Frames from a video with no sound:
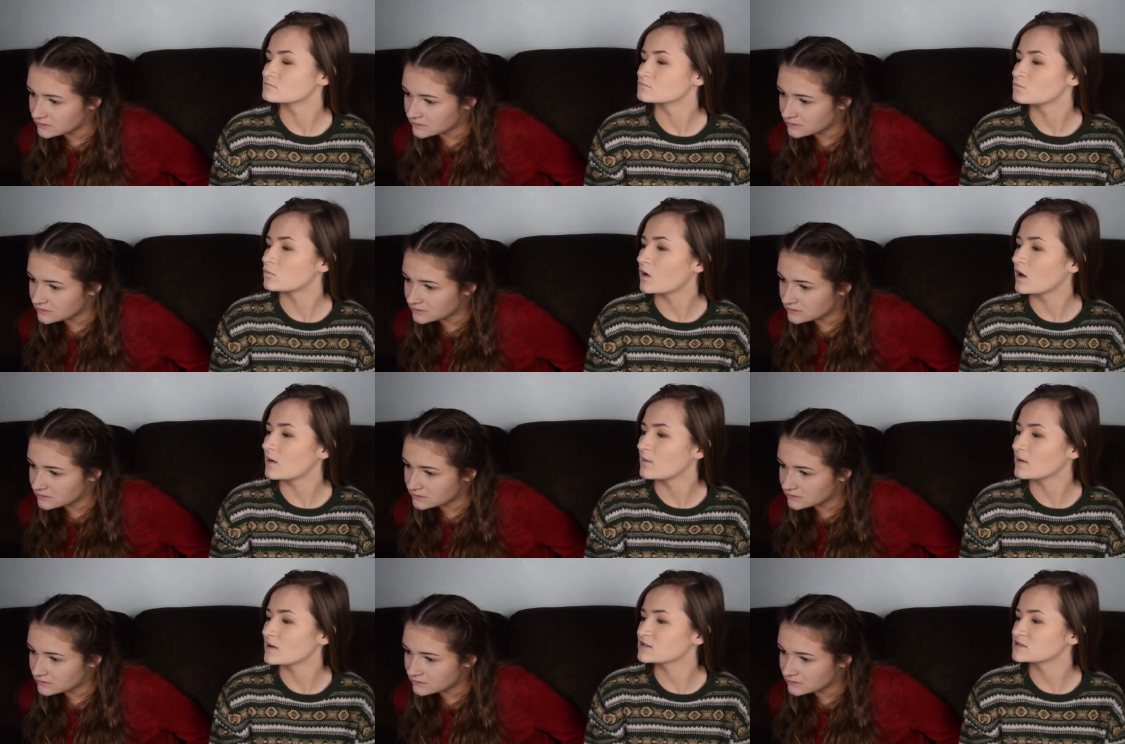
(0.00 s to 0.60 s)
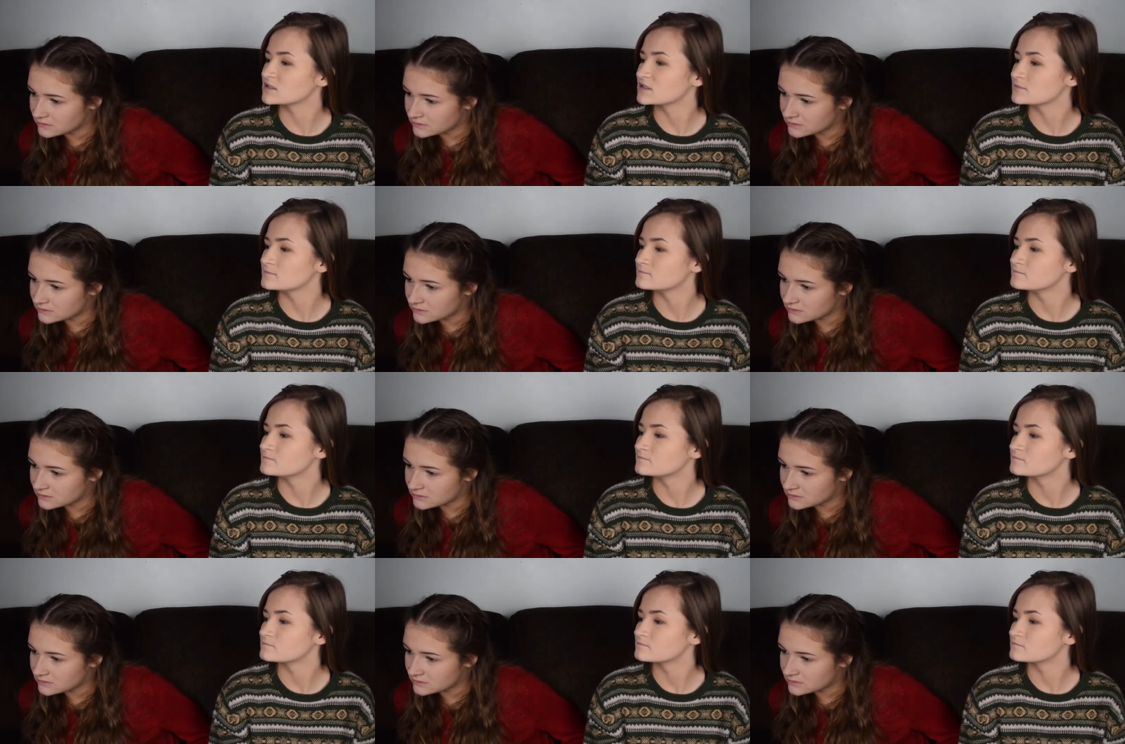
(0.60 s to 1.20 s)
Speaker 1: What was it?
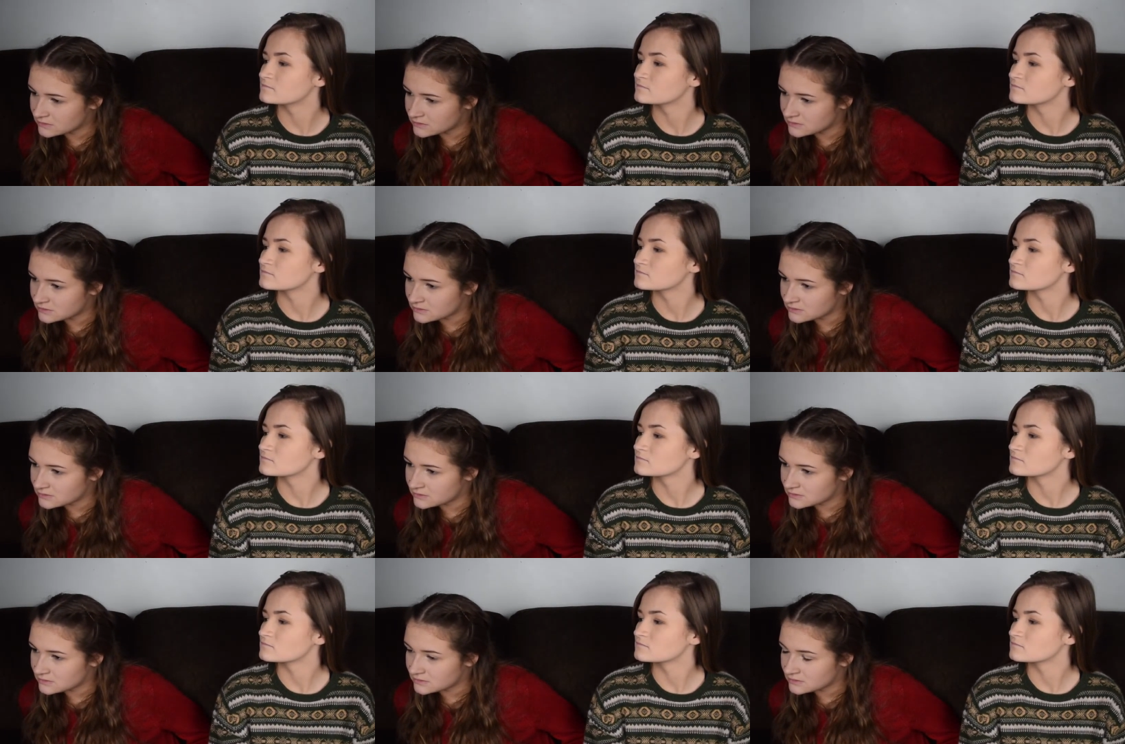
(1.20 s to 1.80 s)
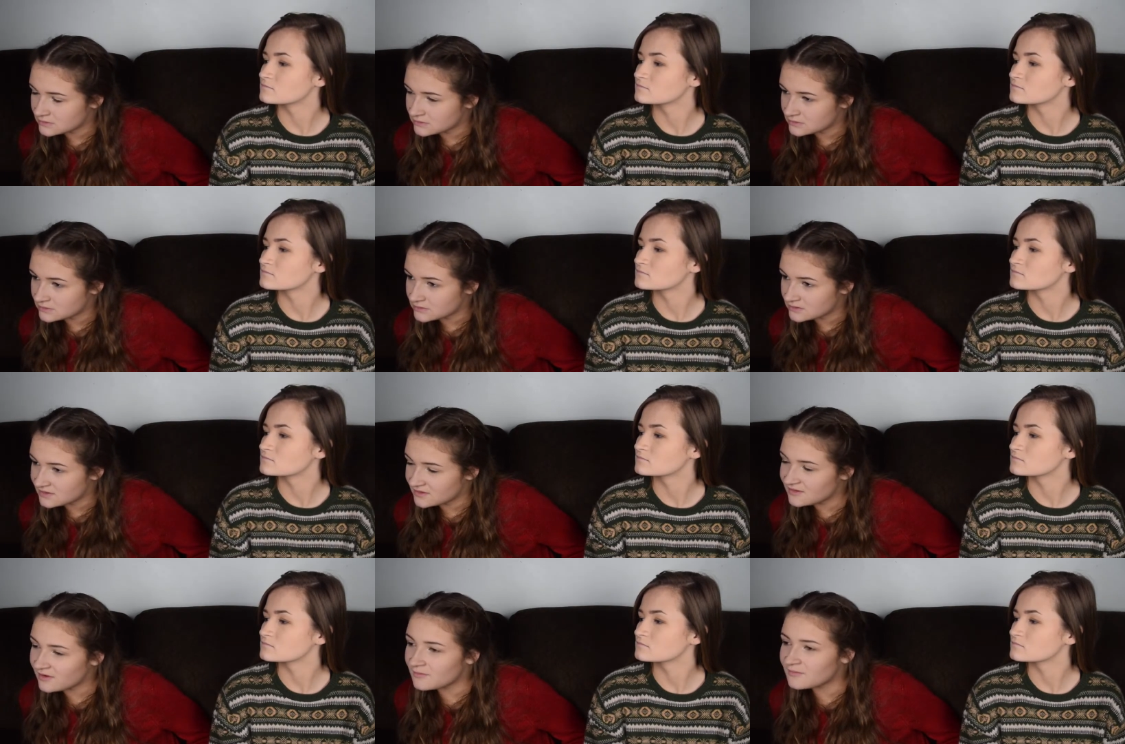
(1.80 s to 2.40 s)

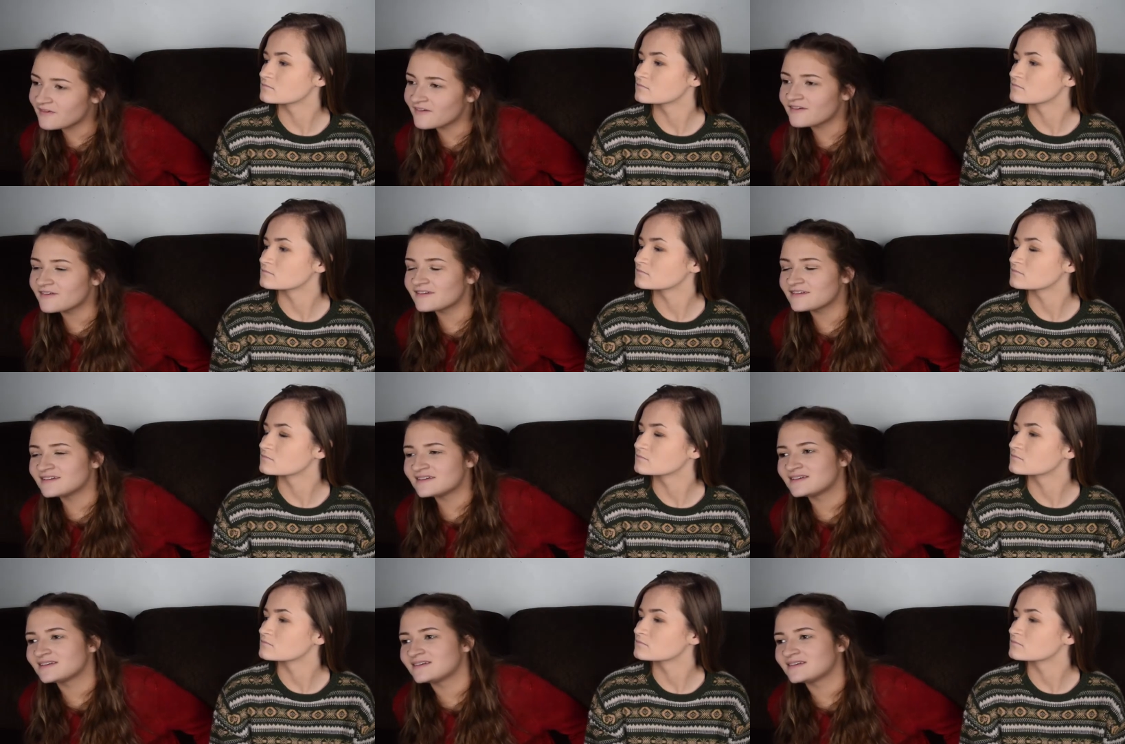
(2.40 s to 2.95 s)
No, I'm, not...